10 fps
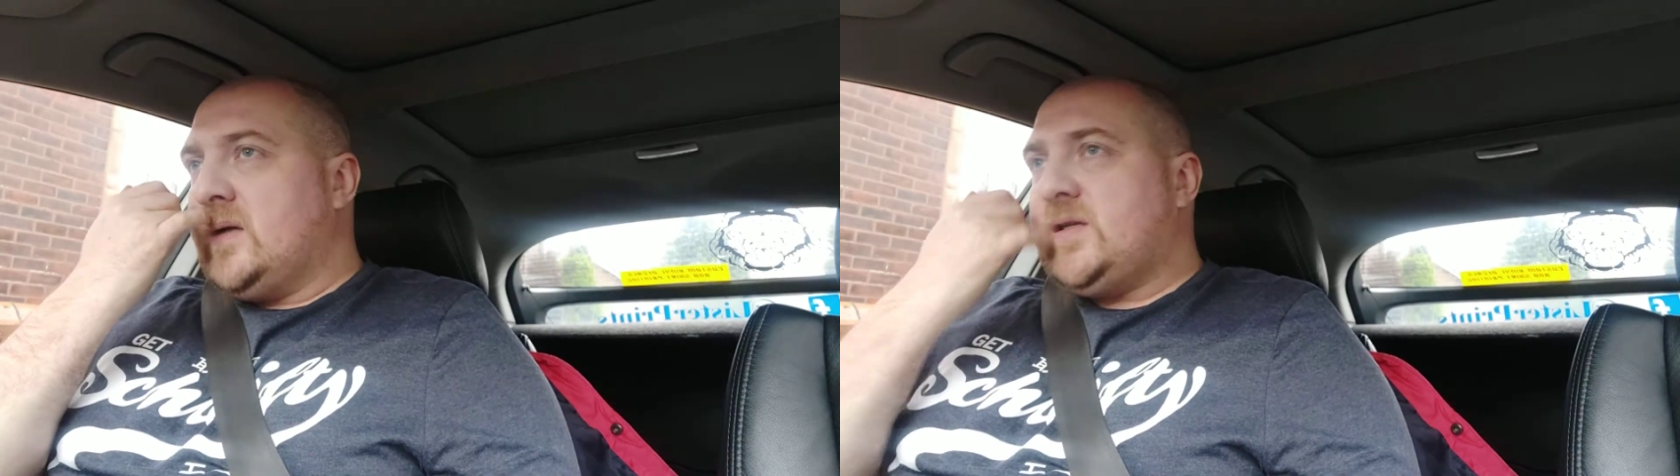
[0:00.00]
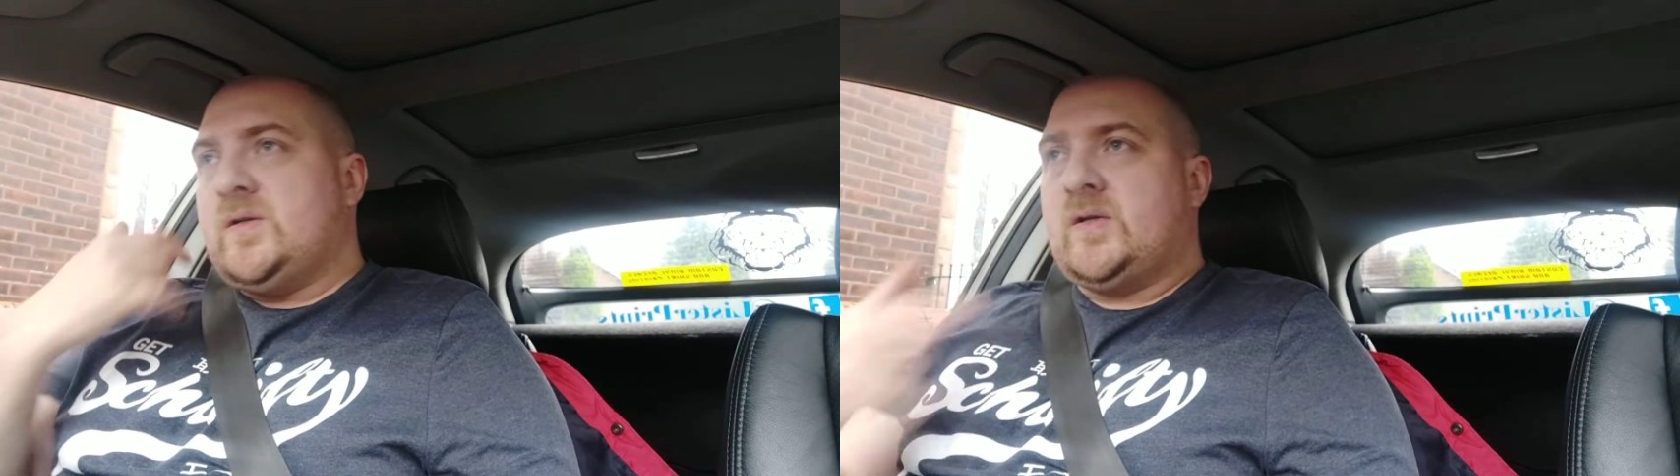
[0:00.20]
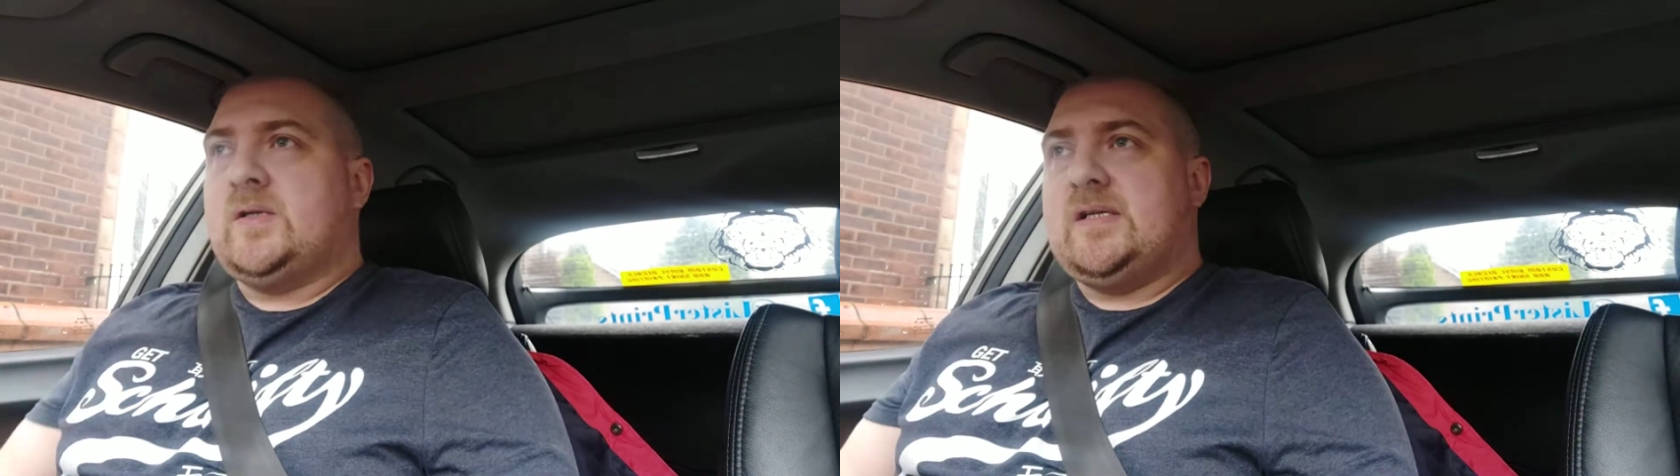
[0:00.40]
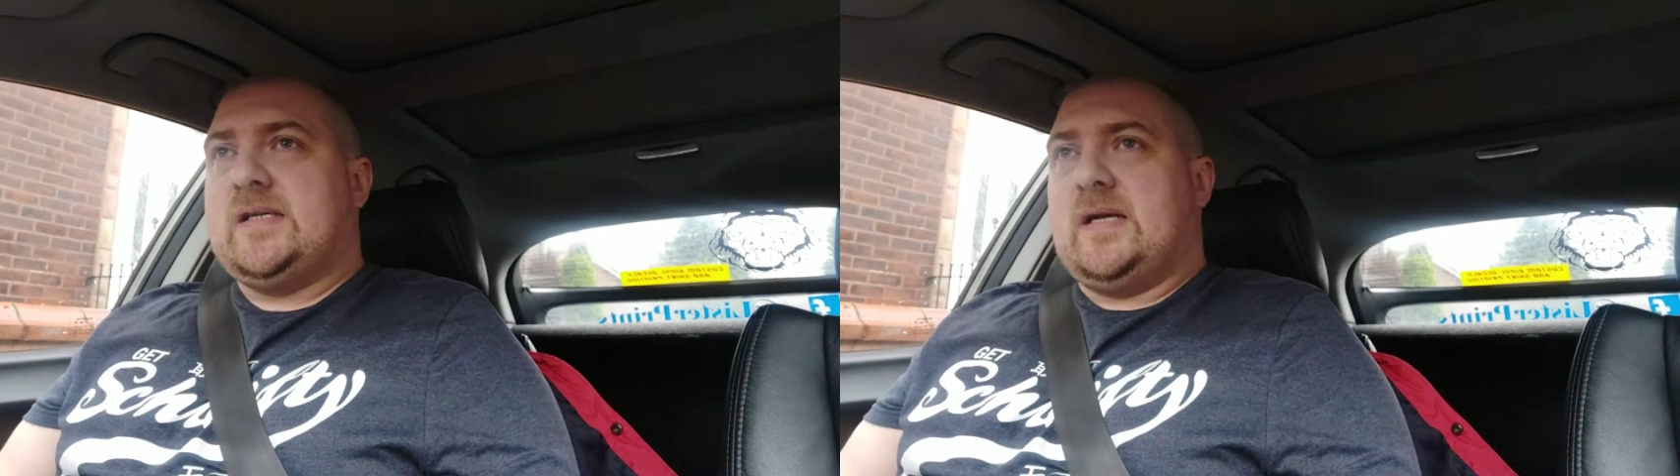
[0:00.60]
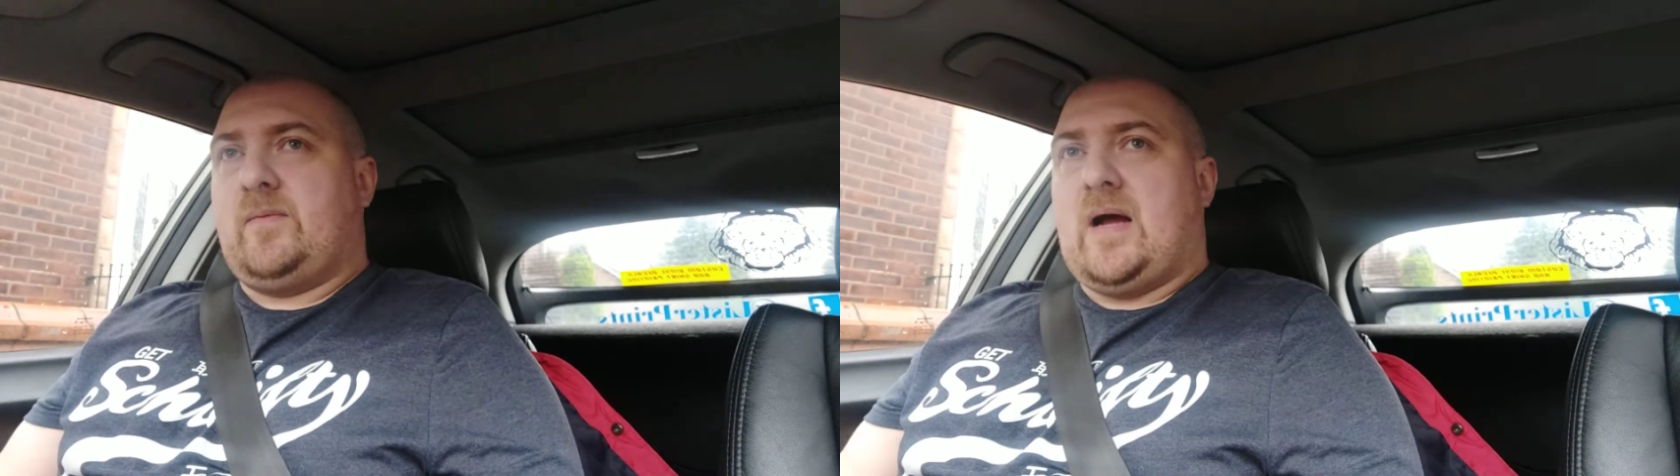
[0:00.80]
so it's good to
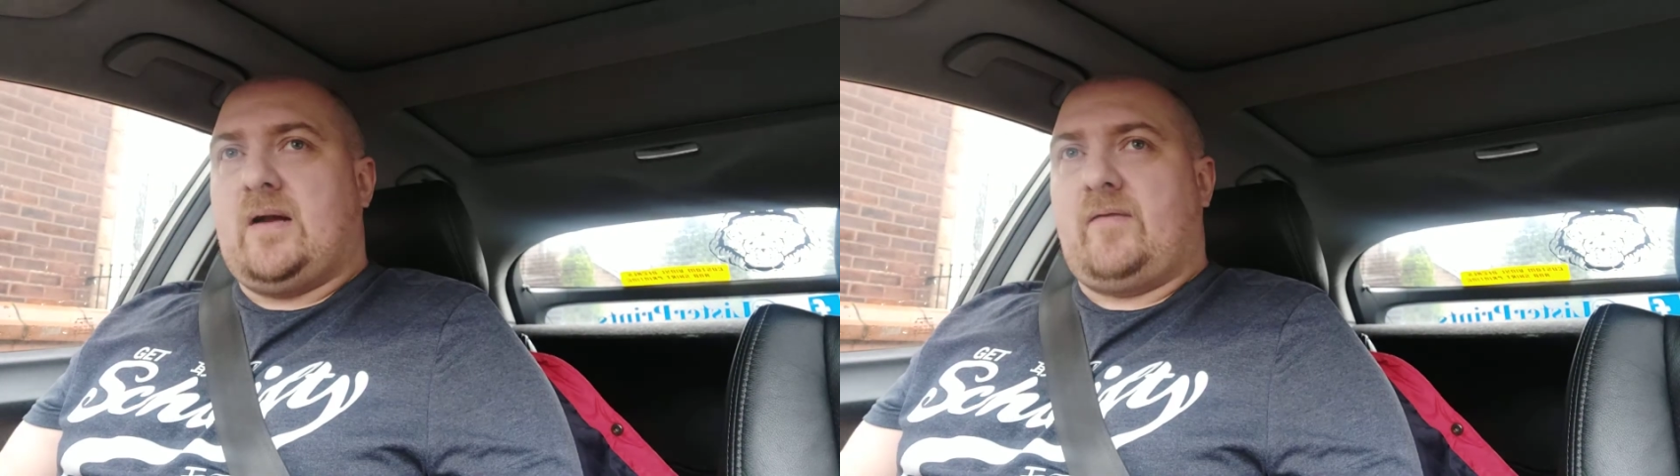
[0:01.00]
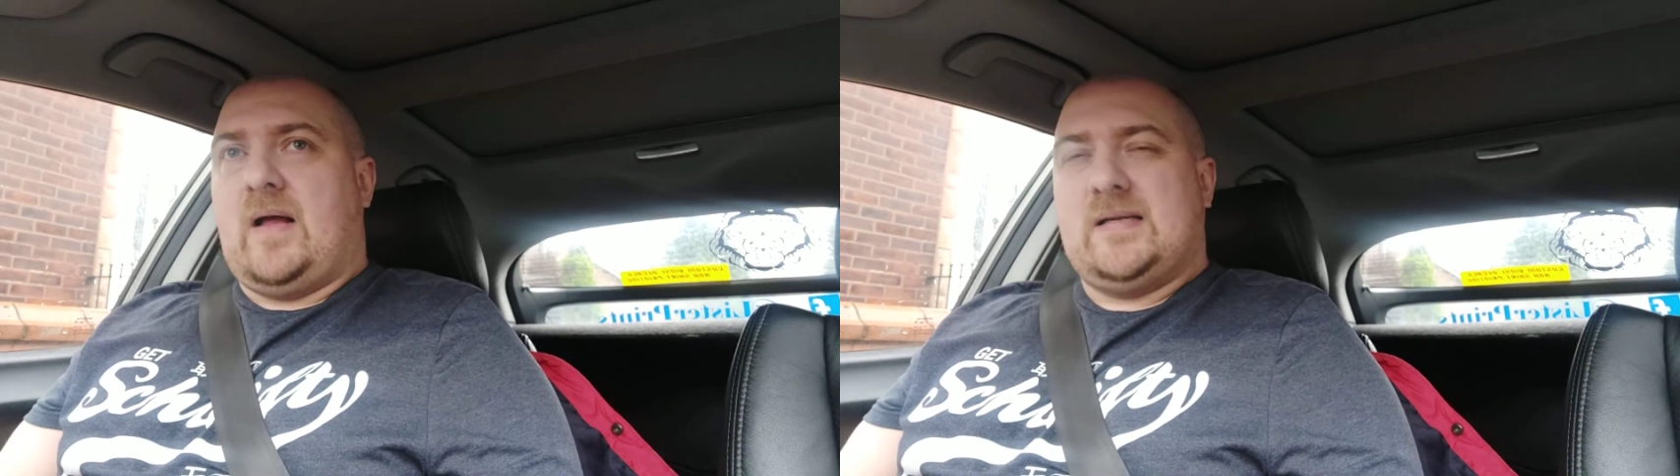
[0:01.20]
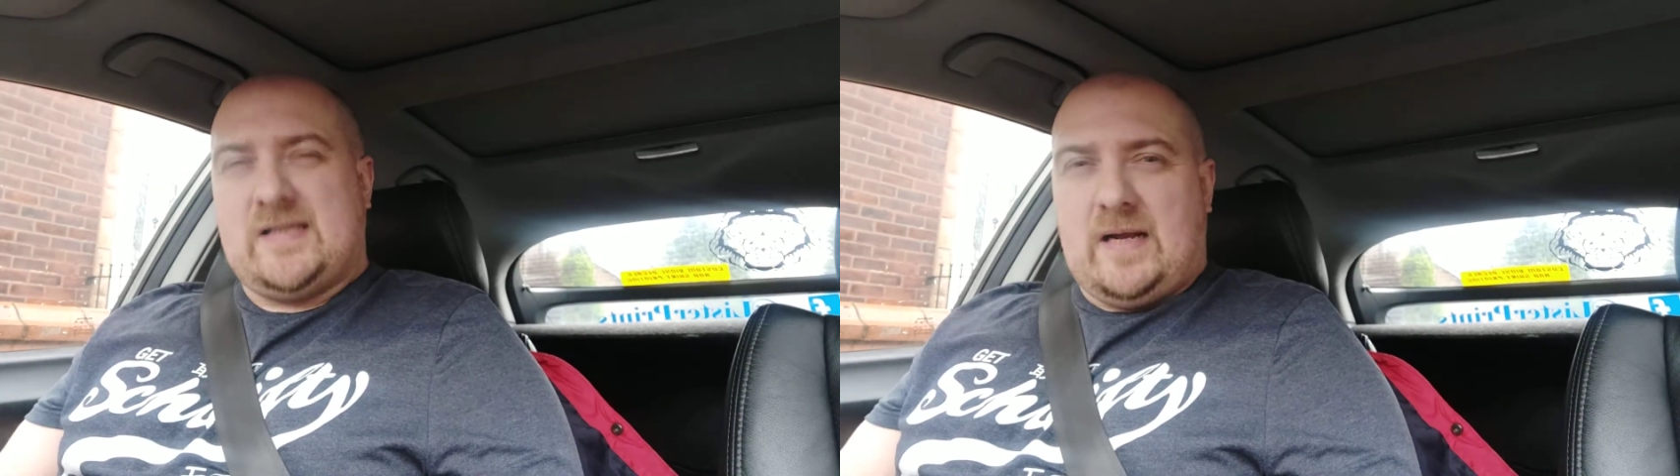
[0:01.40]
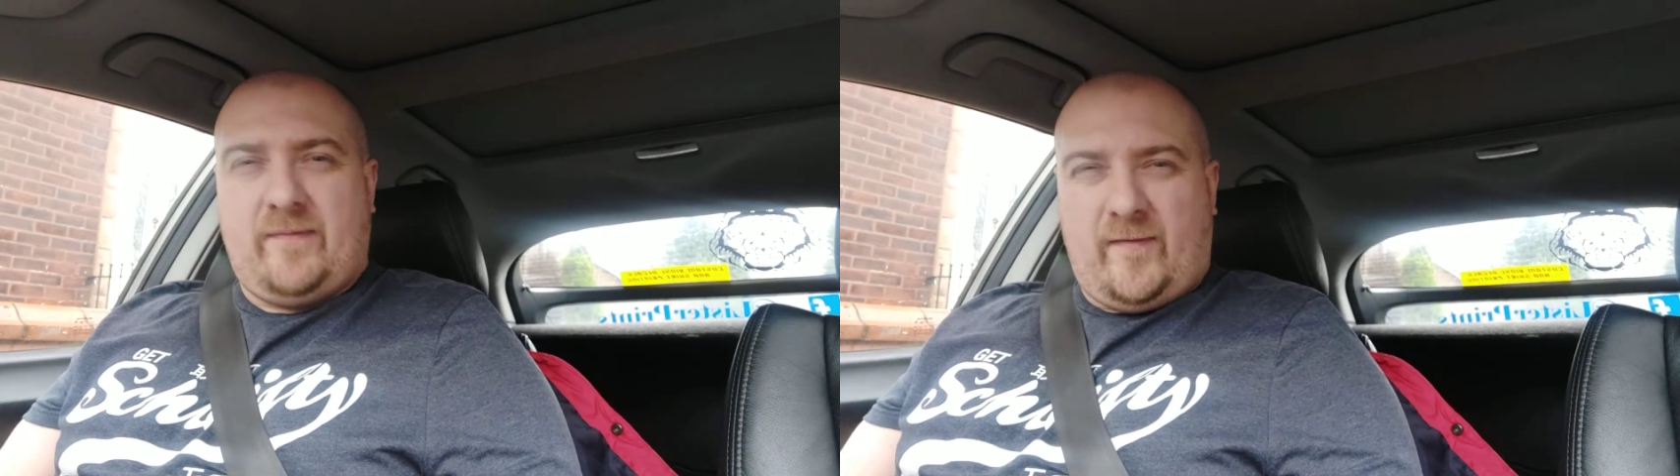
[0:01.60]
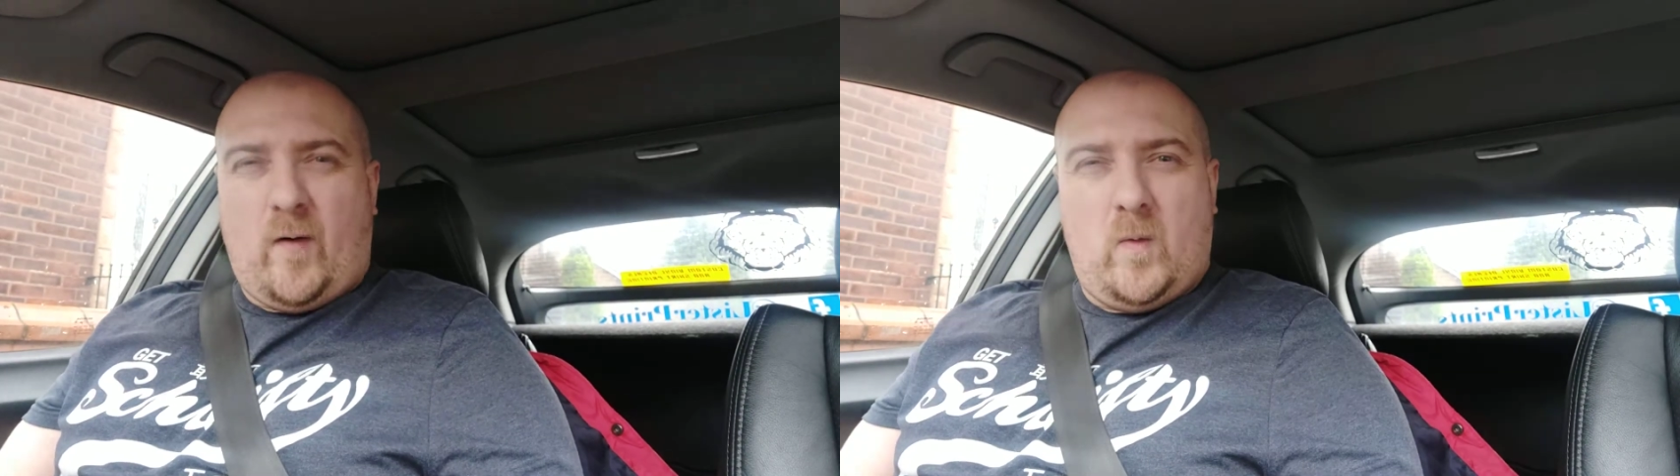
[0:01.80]
see him kind of like
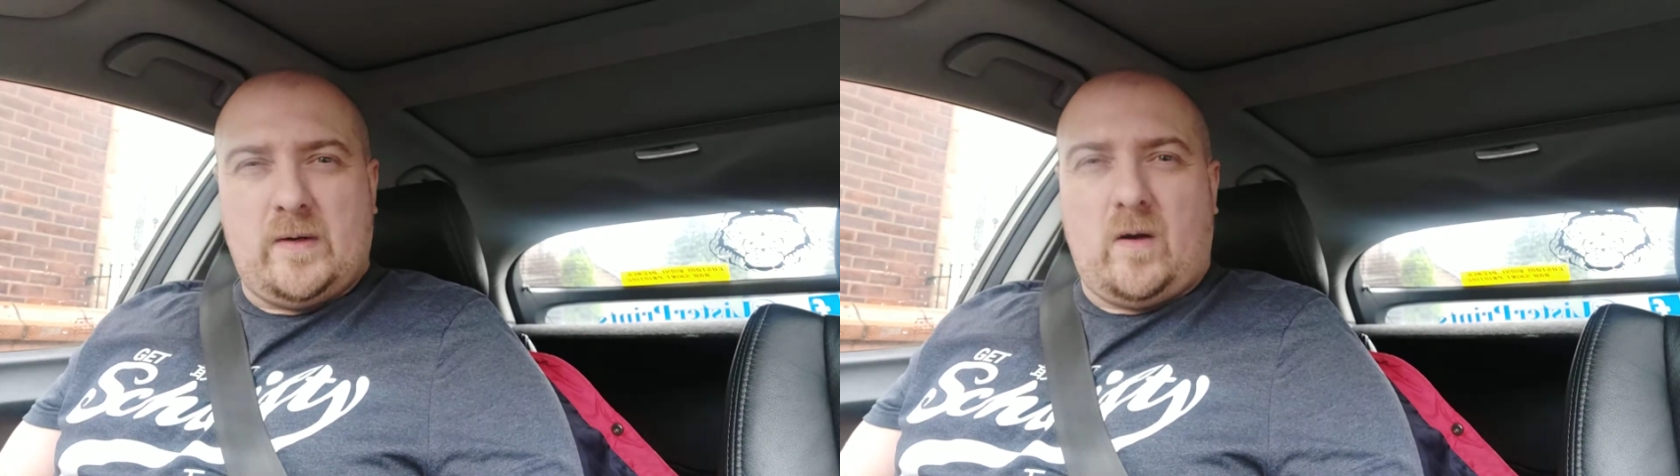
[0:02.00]
step forward,